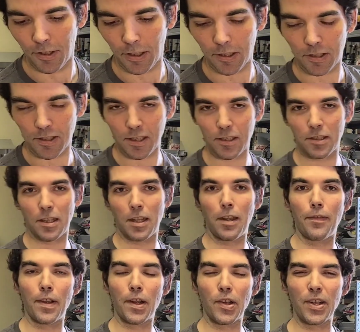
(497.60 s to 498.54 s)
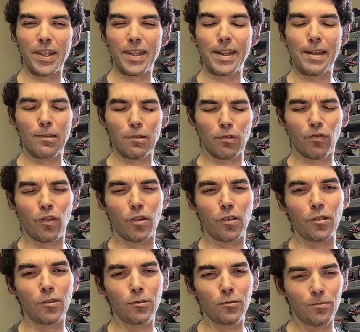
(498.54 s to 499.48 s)
This is a very
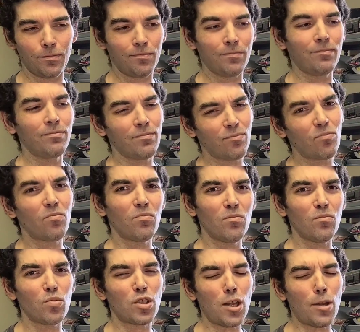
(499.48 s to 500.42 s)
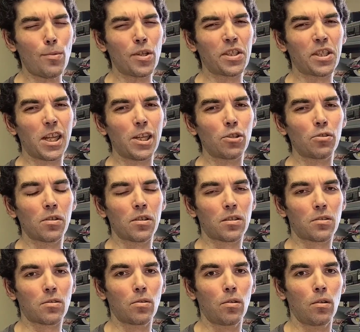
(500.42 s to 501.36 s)
useful, somewhat
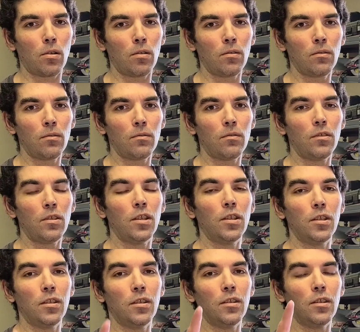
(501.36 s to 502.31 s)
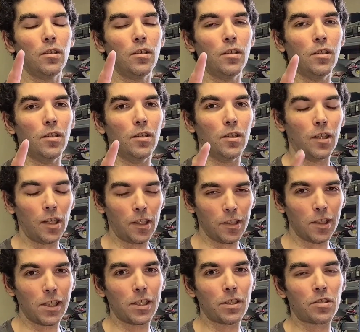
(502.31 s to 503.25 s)
dangerous tool,
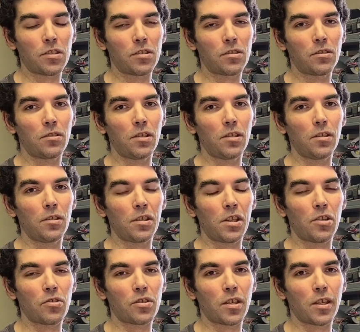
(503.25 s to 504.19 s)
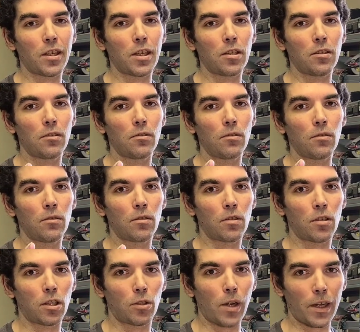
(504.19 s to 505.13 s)
unless you're using it
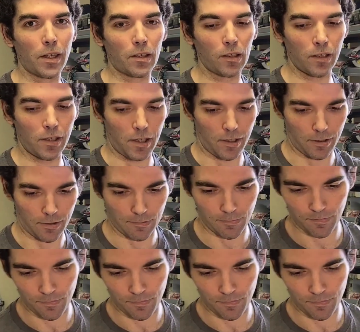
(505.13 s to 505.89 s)
correctly.